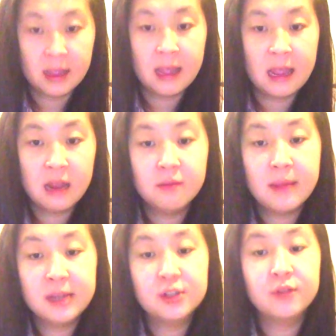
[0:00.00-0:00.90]

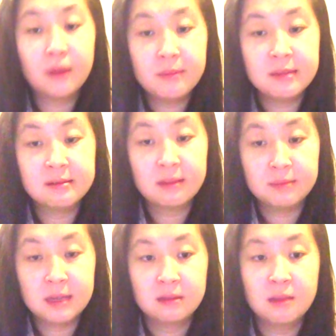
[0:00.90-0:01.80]
Information from this
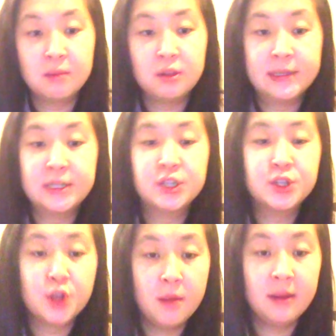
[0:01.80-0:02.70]
subtest can be used to
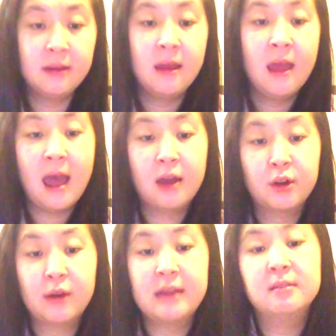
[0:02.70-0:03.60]
determine how
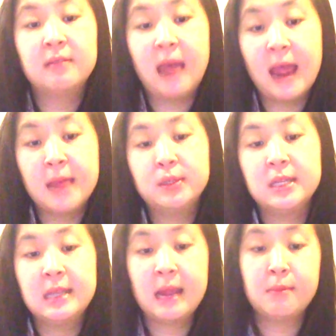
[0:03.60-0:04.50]
Grace is able to
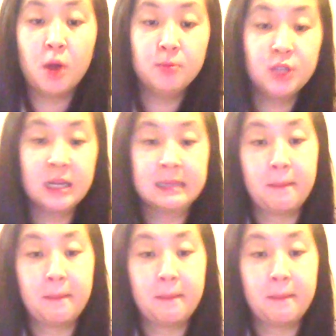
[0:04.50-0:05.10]
name objects,